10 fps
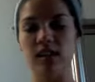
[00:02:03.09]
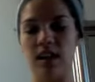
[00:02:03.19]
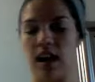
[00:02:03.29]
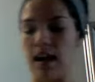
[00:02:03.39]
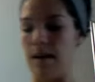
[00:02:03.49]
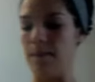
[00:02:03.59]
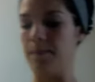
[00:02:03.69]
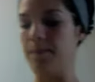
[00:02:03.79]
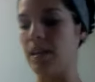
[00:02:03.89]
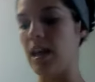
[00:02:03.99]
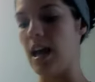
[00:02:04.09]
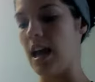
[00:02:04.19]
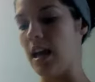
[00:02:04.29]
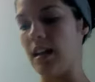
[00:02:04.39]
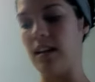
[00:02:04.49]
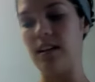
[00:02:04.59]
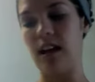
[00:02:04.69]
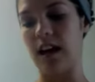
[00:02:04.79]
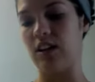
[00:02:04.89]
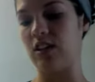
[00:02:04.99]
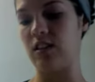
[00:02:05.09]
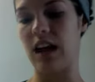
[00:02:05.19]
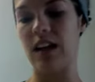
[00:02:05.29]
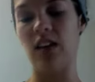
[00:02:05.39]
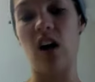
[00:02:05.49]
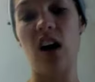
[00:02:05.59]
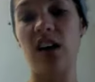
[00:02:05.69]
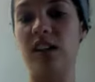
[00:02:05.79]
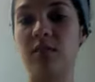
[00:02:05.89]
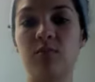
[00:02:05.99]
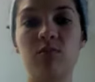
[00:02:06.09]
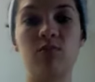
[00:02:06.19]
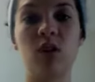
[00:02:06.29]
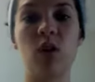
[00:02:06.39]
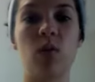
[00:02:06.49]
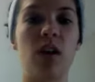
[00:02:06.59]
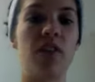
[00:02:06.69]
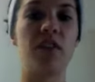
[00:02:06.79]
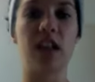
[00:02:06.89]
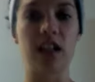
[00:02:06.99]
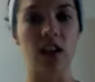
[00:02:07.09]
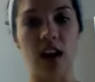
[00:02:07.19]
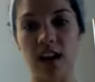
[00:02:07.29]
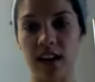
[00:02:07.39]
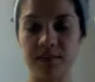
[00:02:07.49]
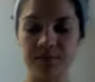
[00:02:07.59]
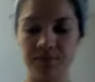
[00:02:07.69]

Um, and I just kind of log what I feel like logging